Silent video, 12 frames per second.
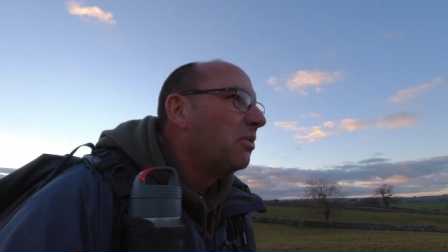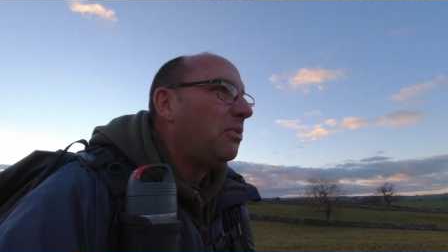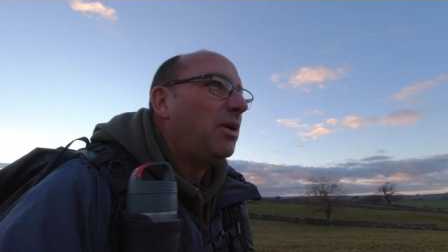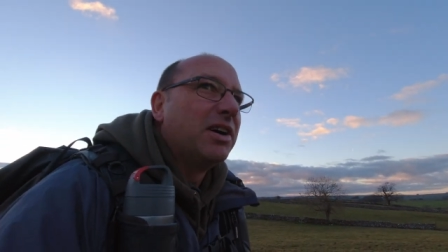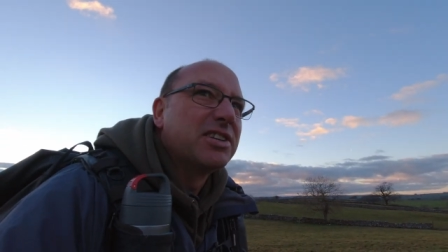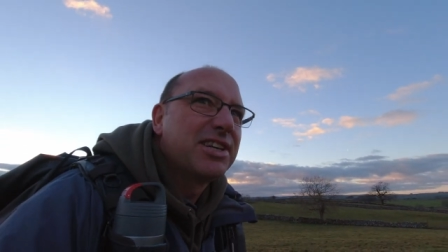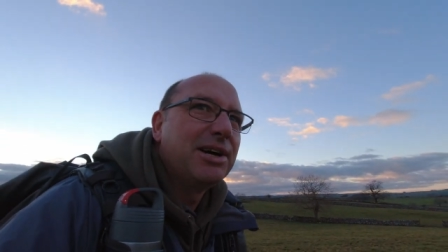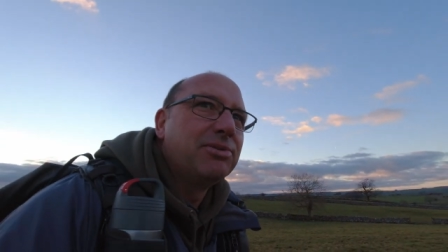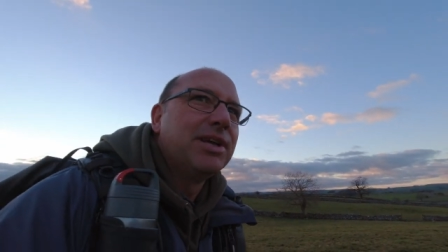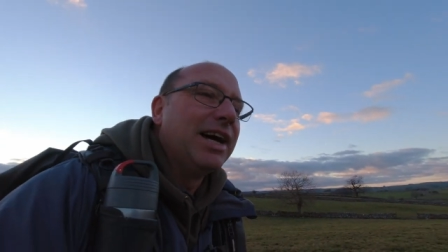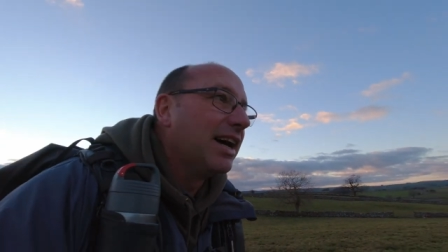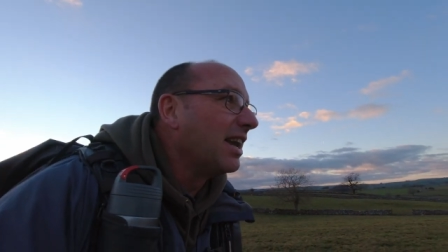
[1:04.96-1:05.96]
while I settle
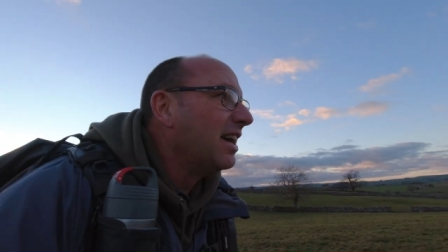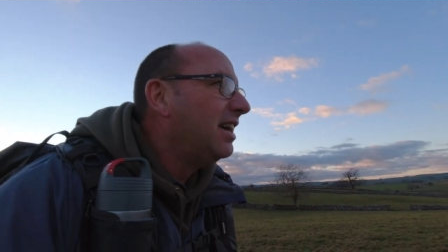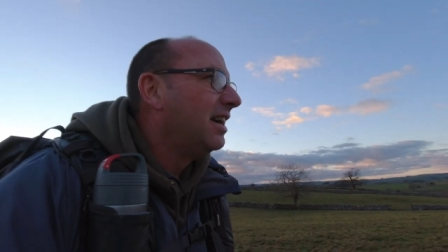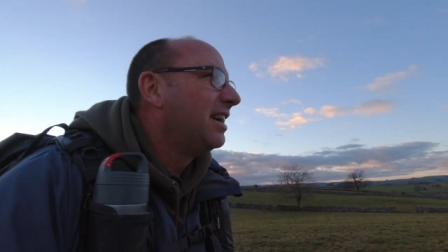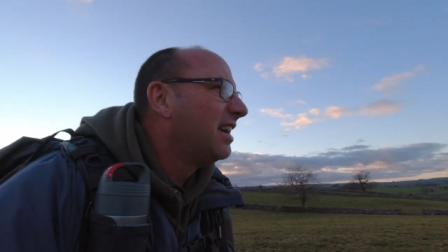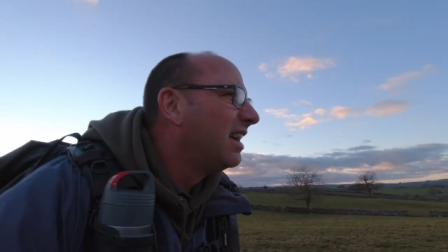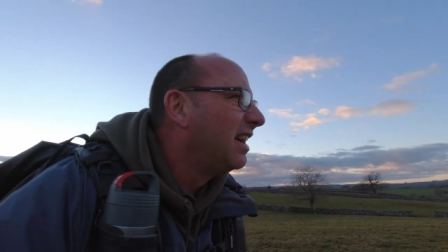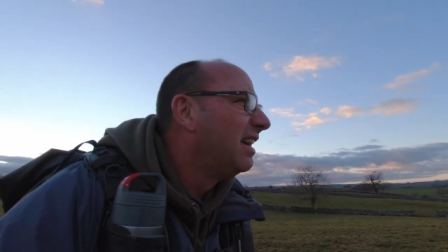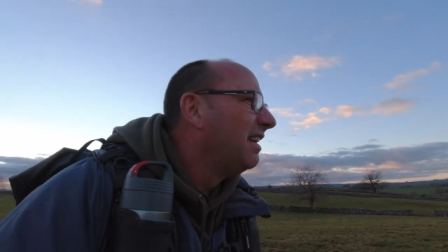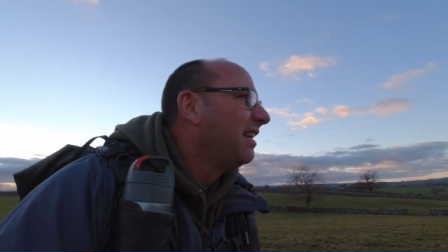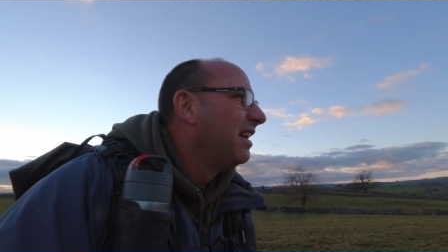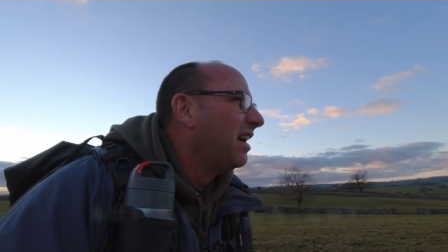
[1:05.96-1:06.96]
down
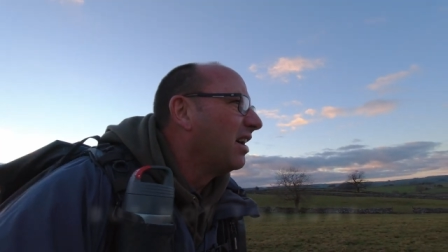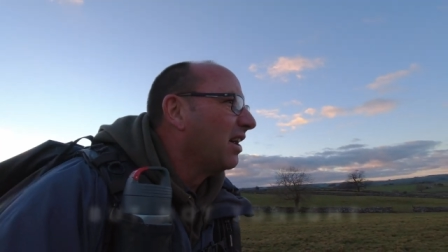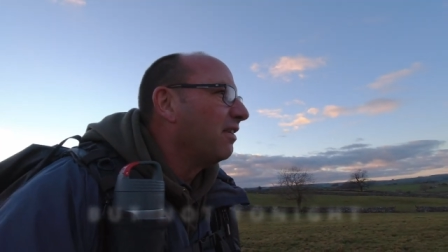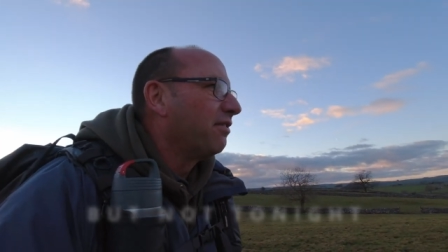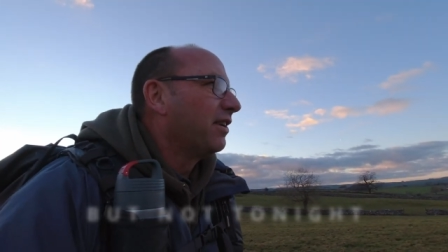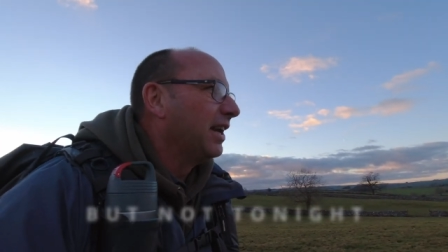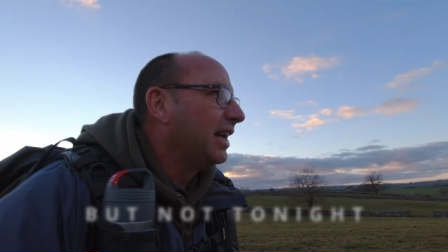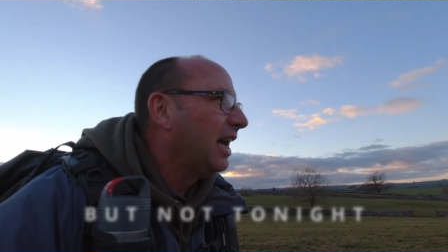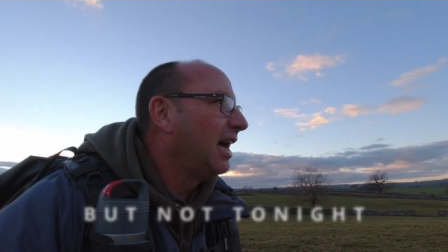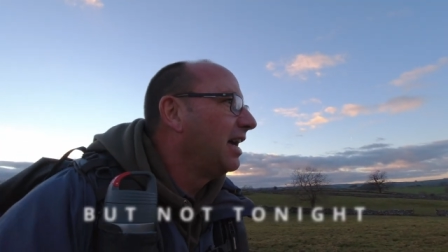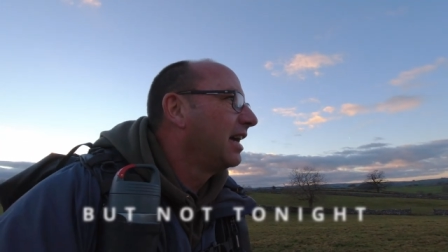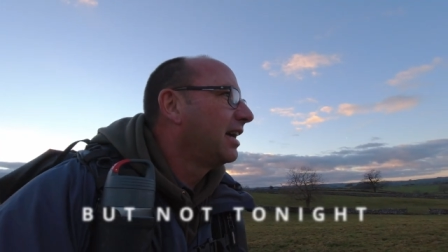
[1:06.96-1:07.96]
and hopefully
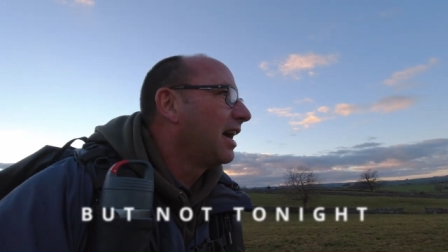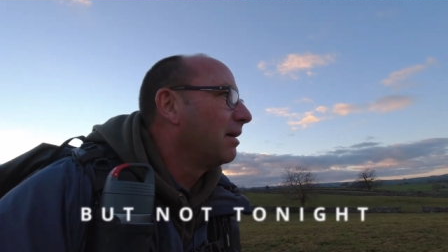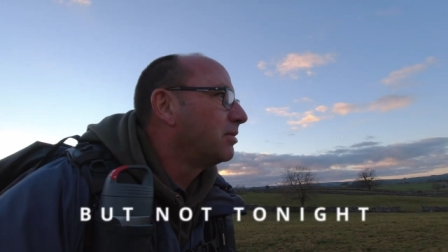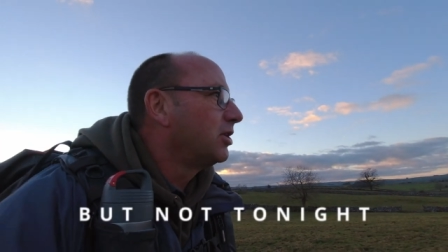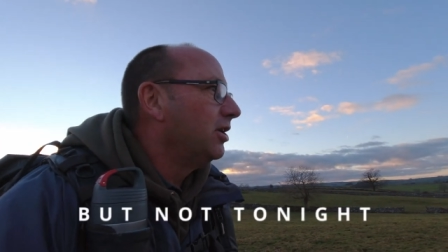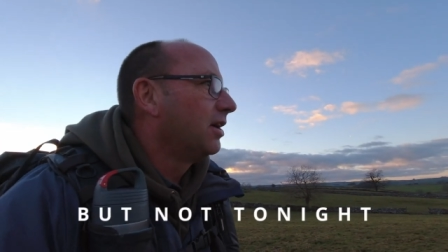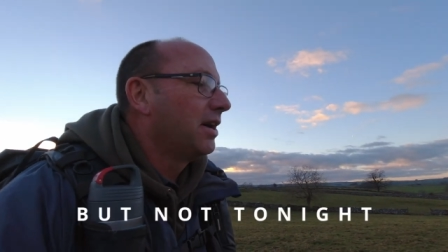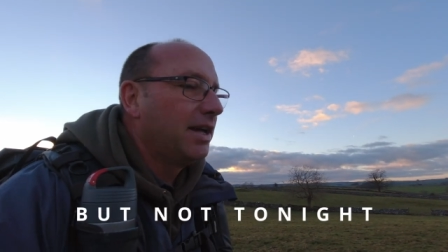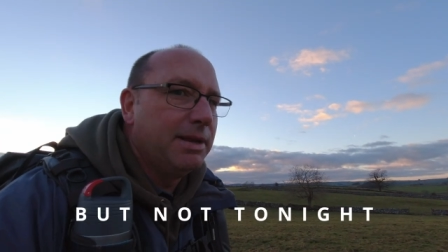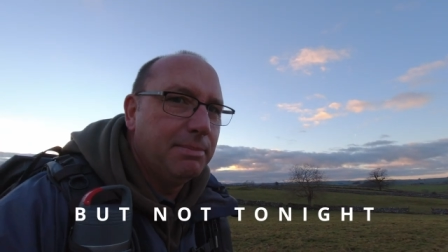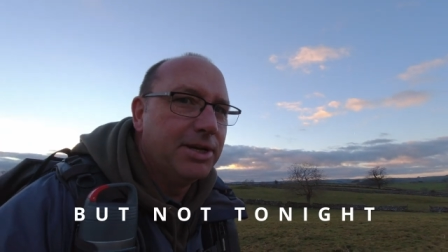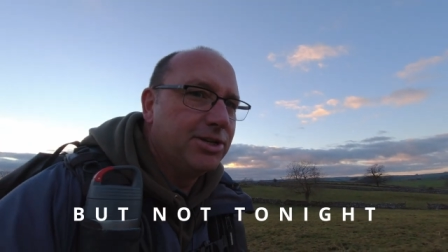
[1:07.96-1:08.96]
capture an
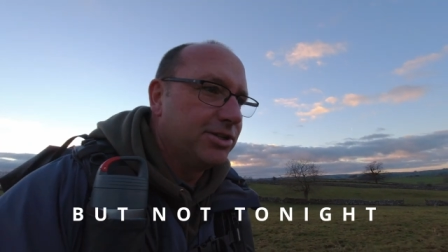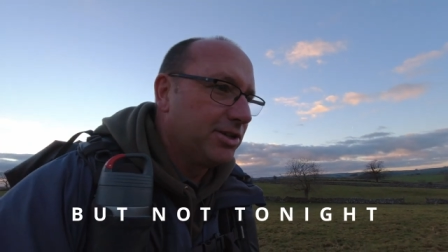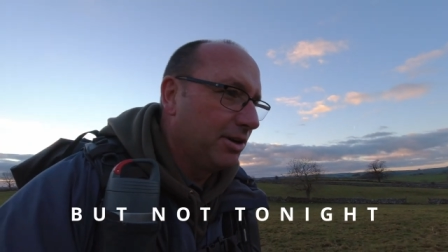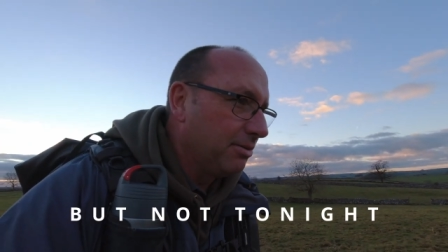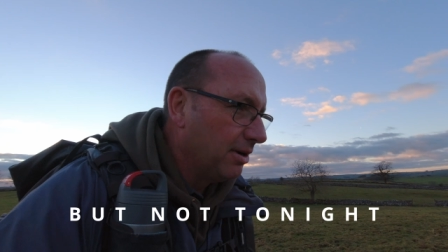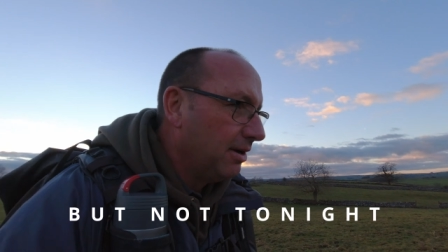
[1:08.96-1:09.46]
image or two.